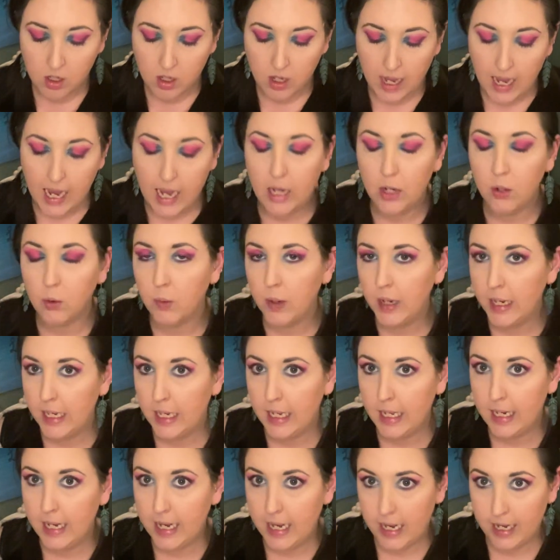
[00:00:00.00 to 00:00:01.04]
How do I
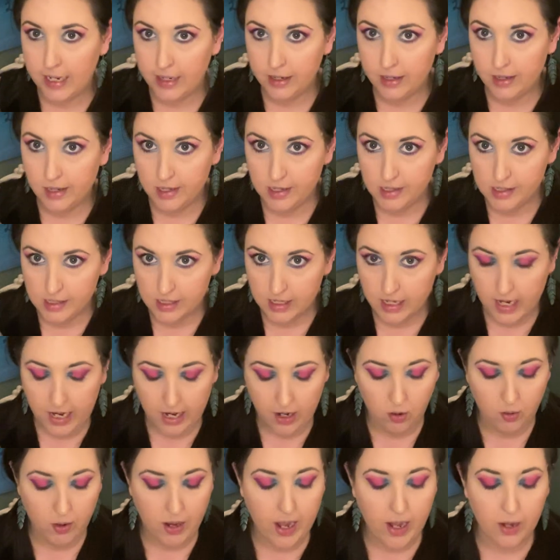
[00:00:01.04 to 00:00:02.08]
get out of this
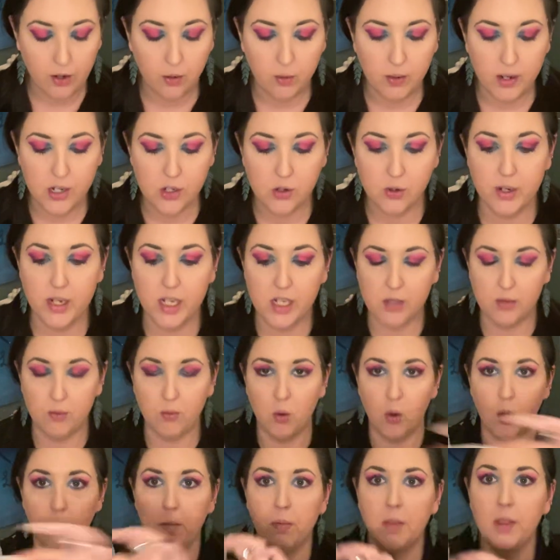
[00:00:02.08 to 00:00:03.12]
now? How do I
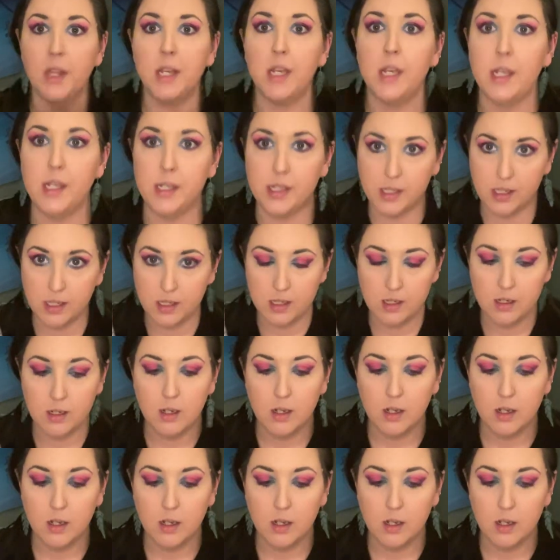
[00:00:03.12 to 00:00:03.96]
transform this?